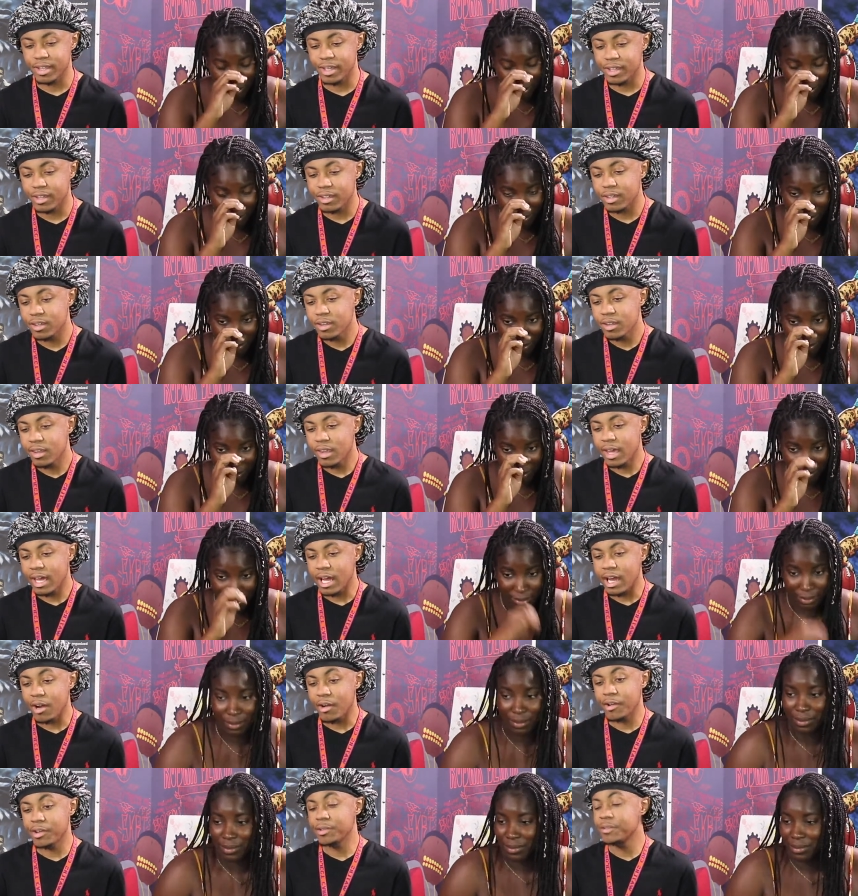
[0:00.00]
Speaker 1: like, how
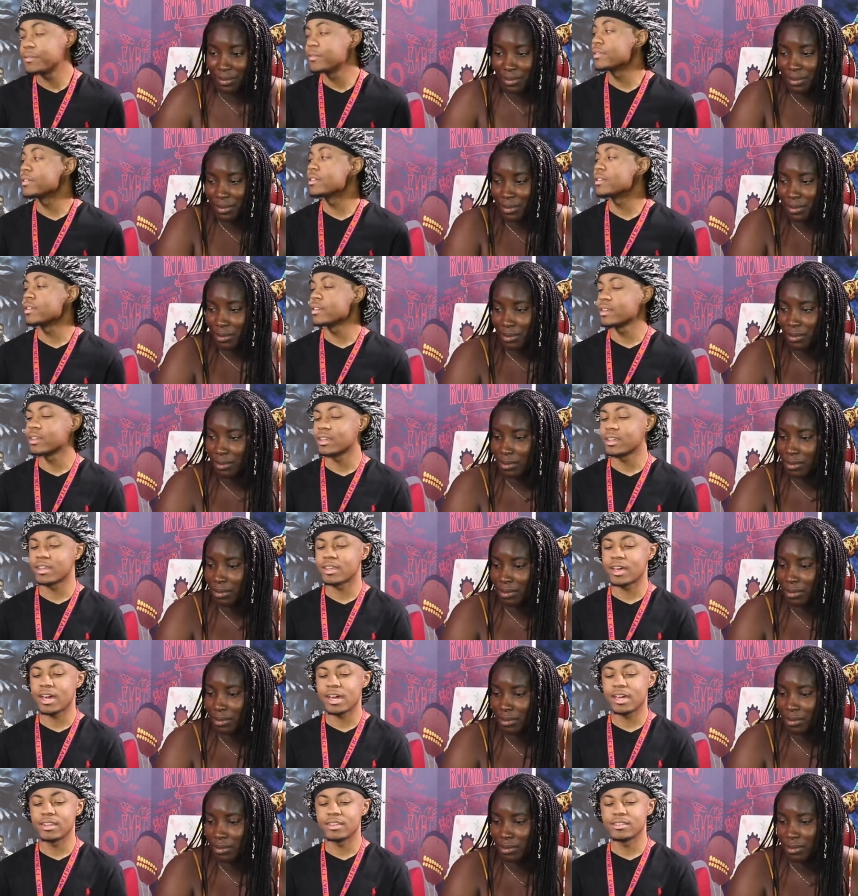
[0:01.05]
are you feeling
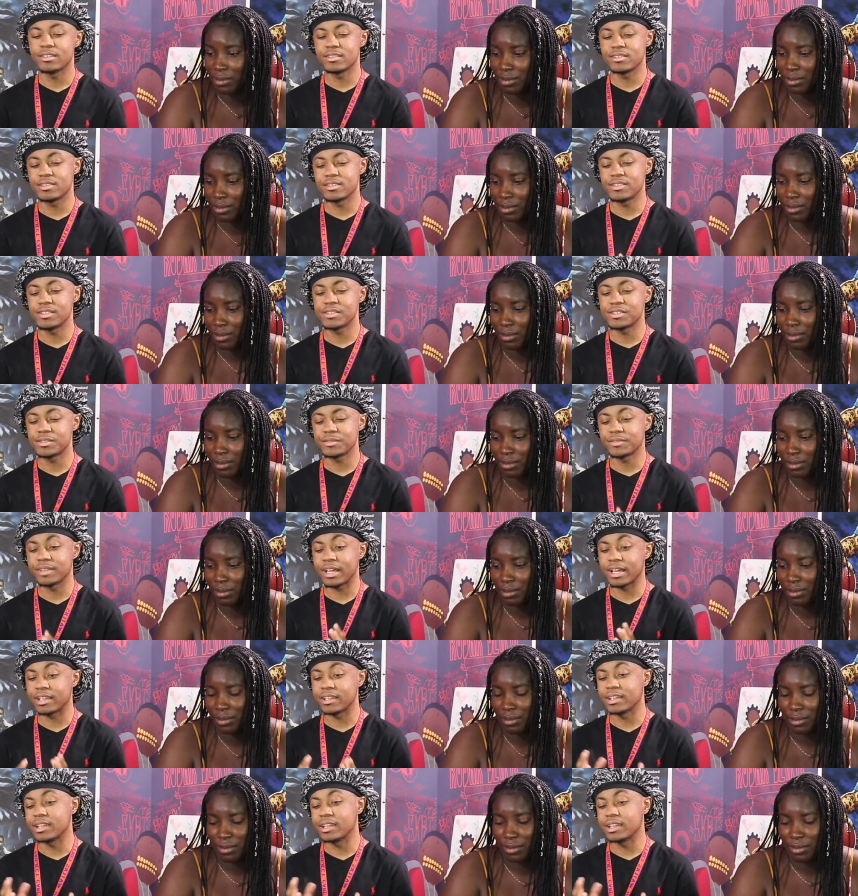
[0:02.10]
in the sense of like